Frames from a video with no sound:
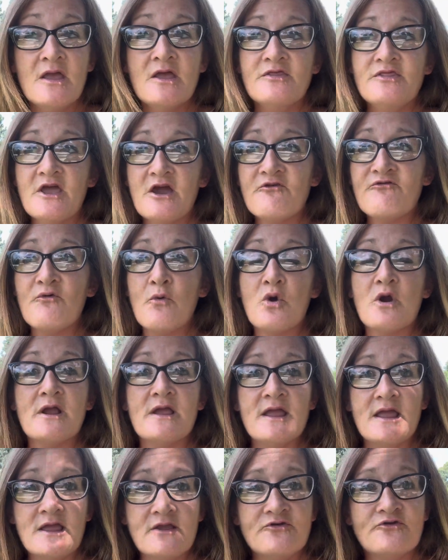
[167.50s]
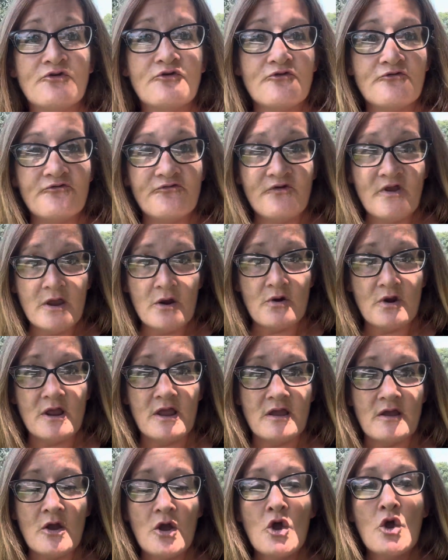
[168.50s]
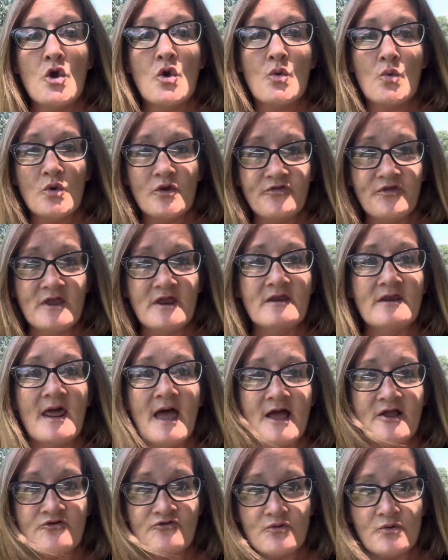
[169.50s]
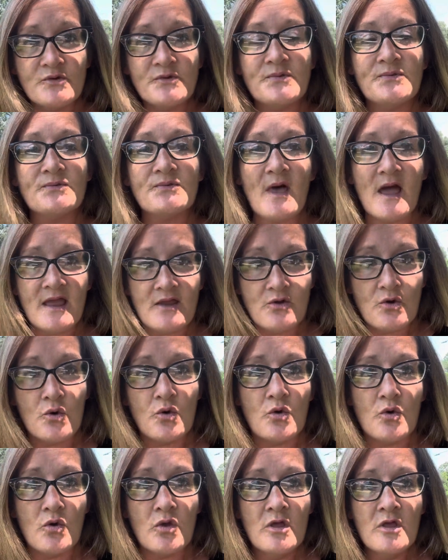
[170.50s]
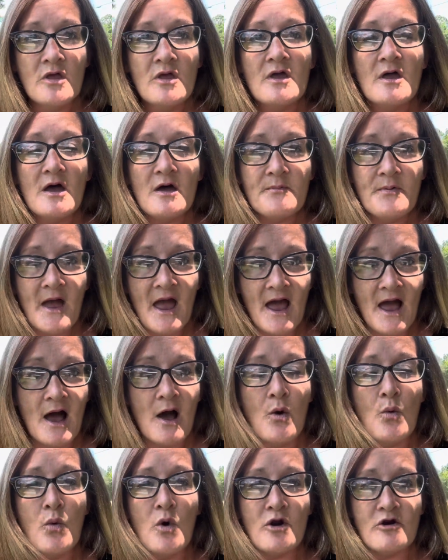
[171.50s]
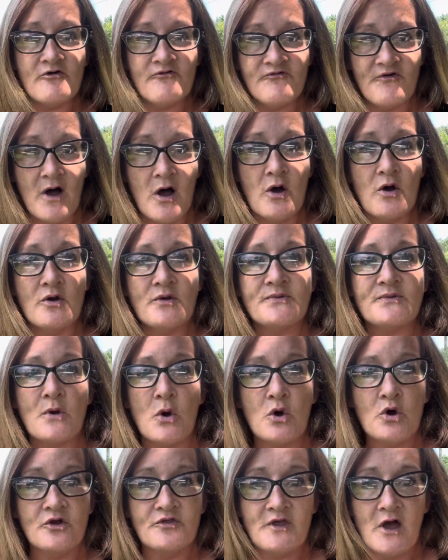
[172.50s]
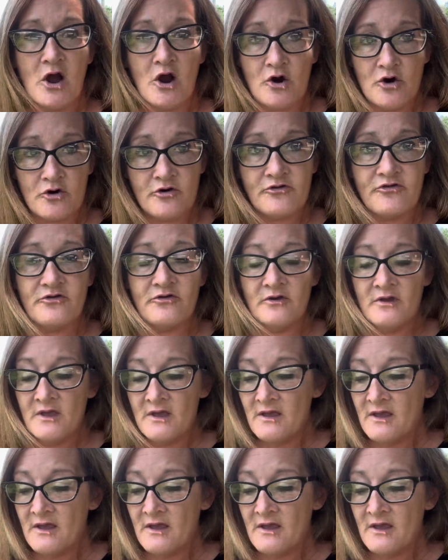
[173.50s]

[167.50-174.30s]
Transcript: Therefore, interfering with the natural cycle of how water falls on the earth.